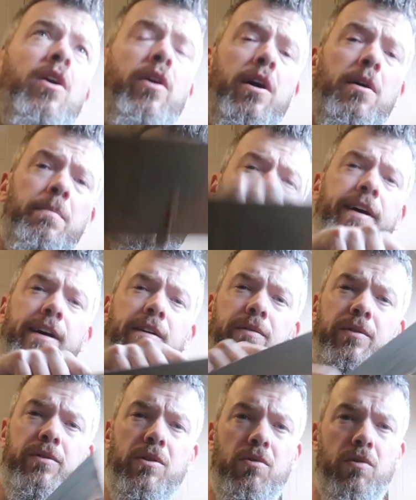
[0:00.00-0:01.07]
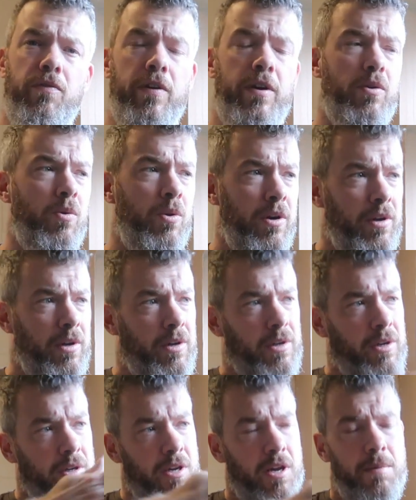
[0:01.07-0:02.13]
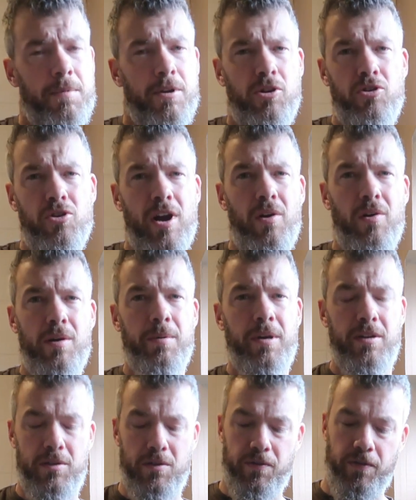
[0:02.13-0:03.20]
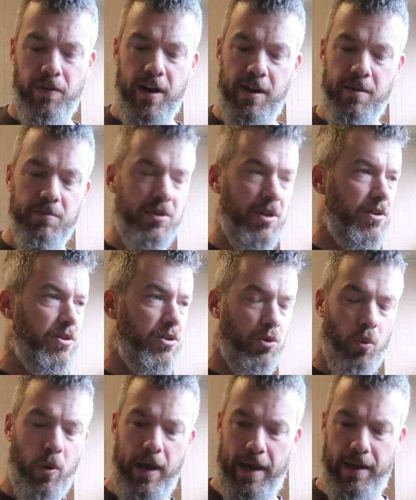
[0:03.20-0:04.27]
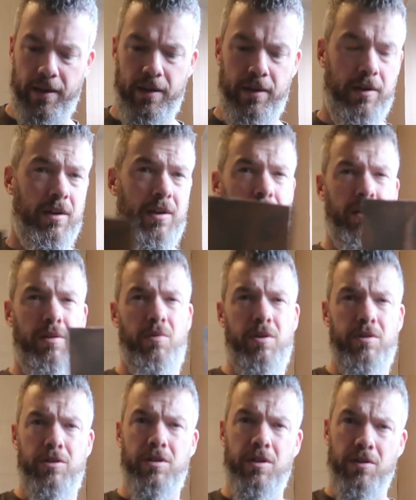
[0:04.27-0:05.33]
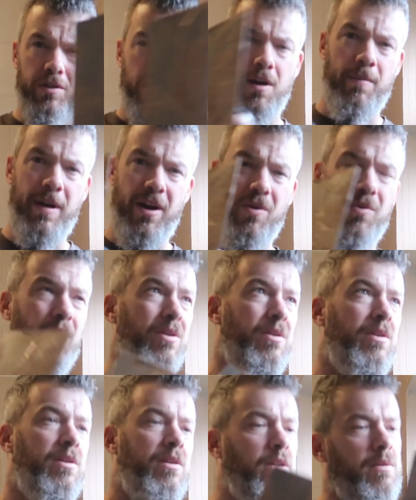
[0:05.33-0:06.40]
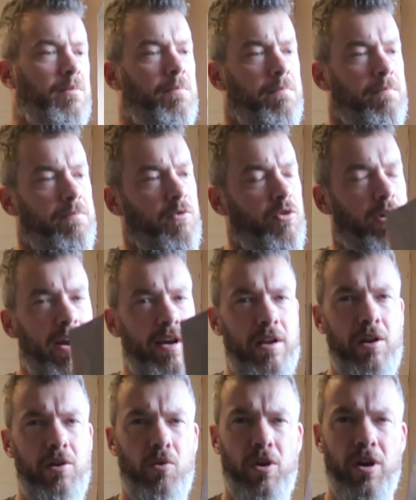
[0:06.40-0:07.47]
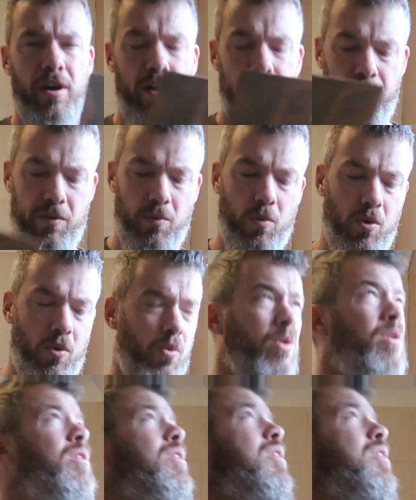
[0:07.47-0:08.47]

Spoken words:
up and down your reveal, keeping your trowel up against the frame so it's square. Otherwise you start to come out, create a little curve in the wall,